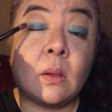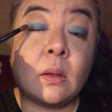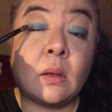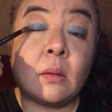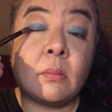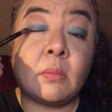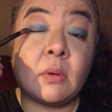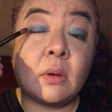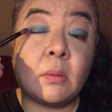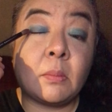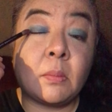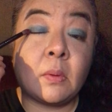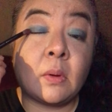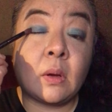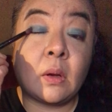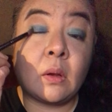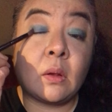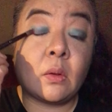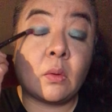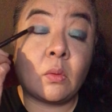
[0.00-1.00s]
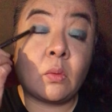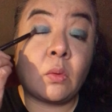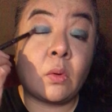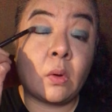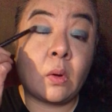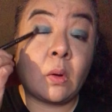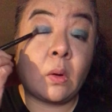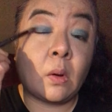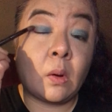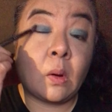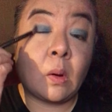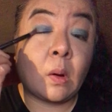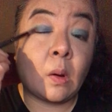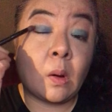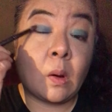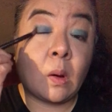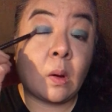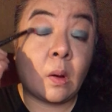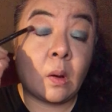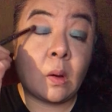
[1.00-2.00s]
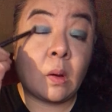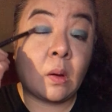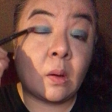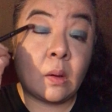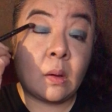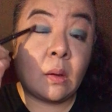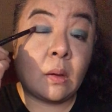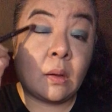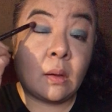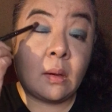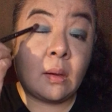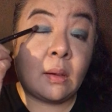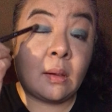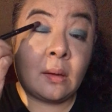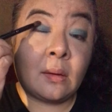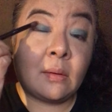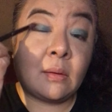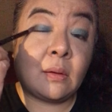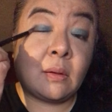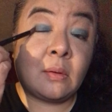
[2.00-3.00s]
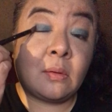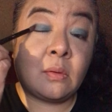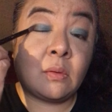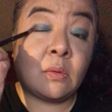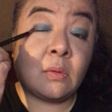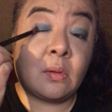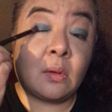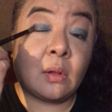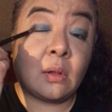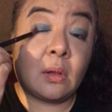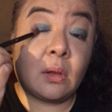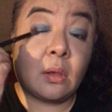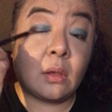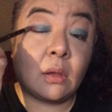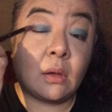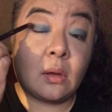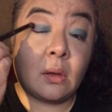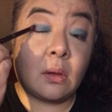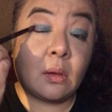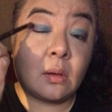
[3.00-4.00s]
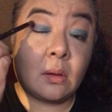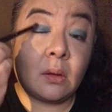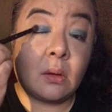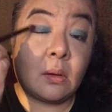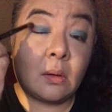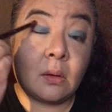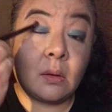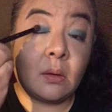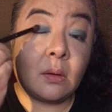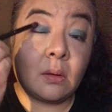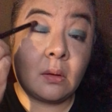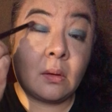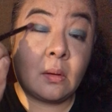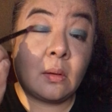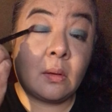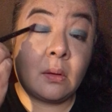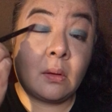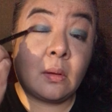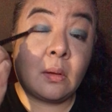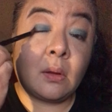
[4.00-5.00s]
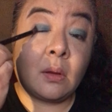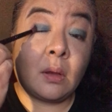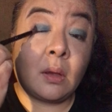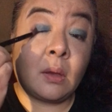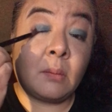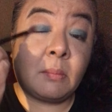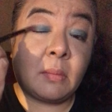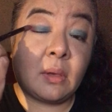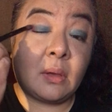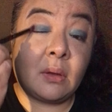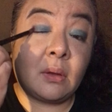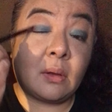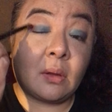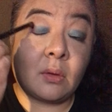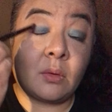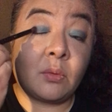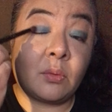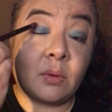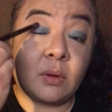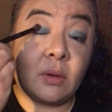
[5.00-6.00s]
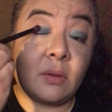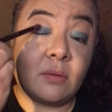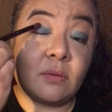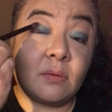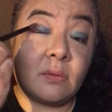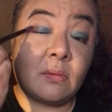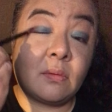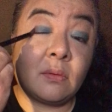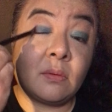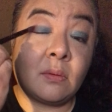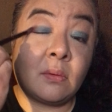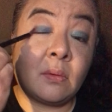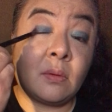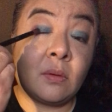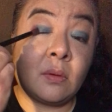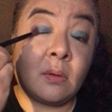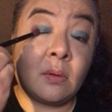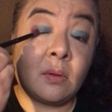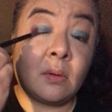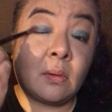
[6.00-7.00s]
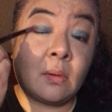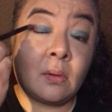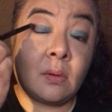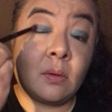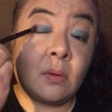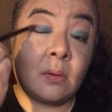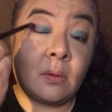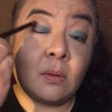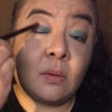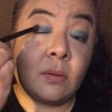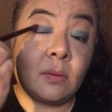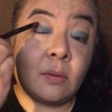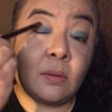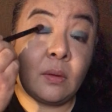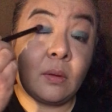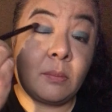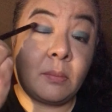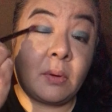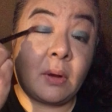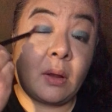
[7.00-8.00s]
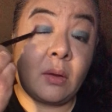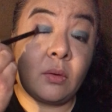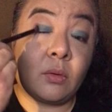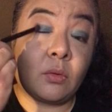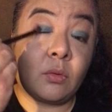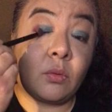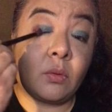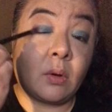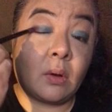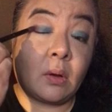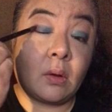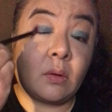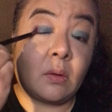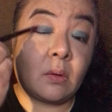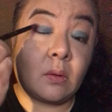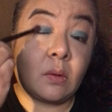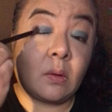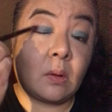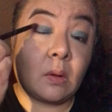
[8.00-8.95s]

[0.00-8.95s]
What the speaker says: I'm gonna put it in the corner. Into the lid. I mean the crease. The upper outer crease.